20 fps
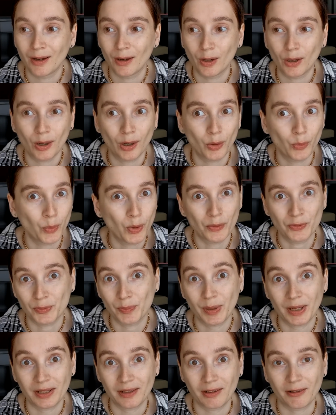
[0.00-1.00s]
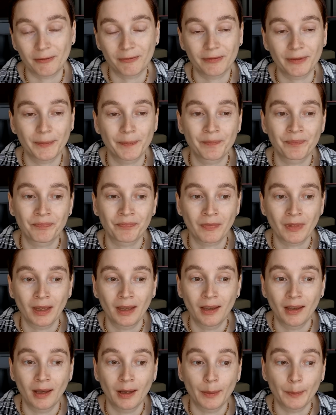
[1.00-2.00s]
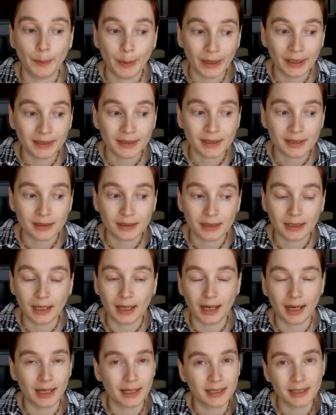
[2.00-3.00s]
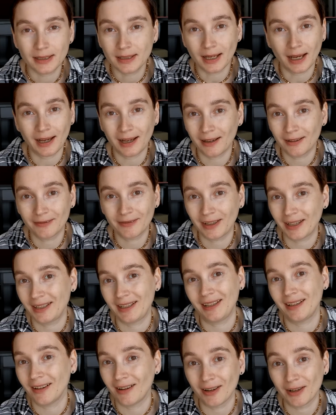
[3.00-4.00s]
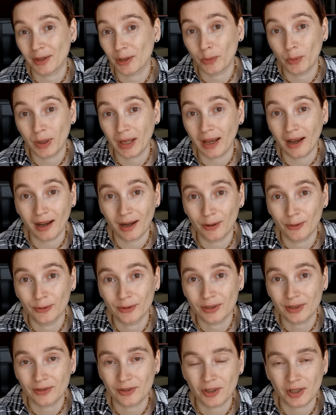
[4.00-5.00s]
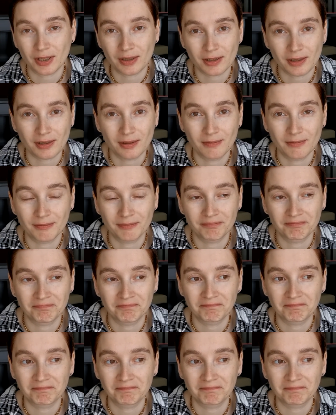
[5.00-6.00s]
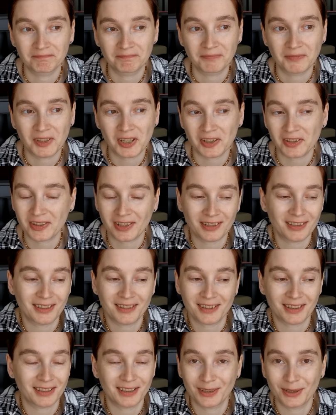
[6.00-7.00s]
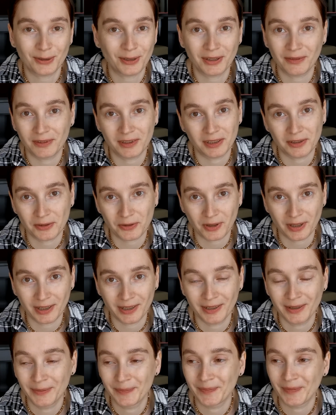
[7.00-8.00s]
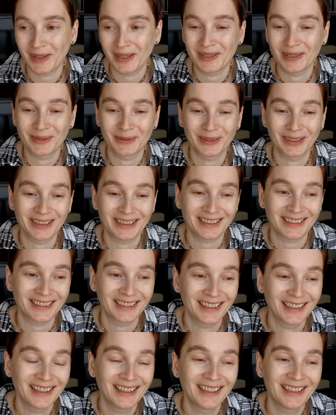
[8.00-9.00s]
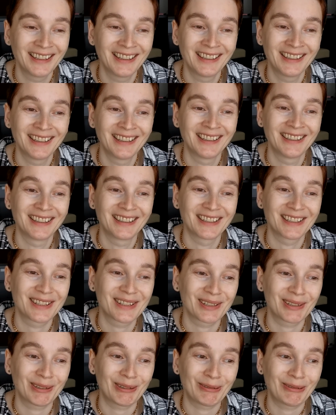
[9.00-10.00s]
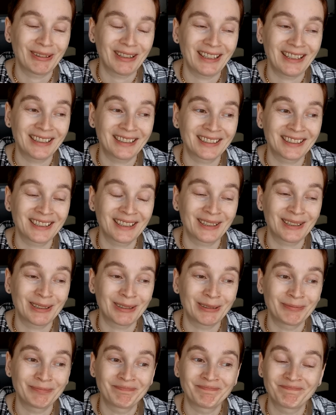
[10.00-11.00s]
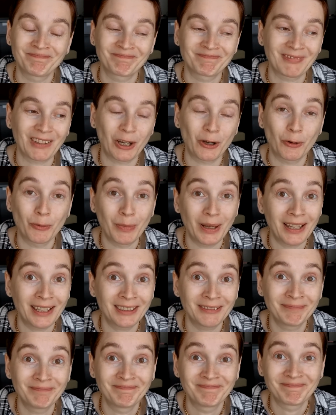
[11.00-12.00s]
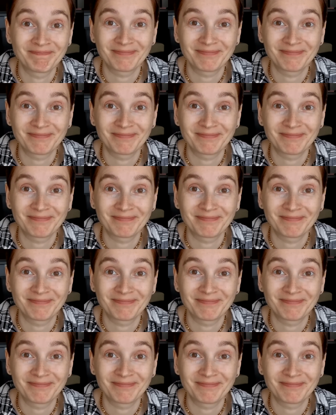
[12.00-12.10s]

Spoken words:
won't be enough. But I didn't have any other way out, just I decided to give it a try anyway. So, and oh man,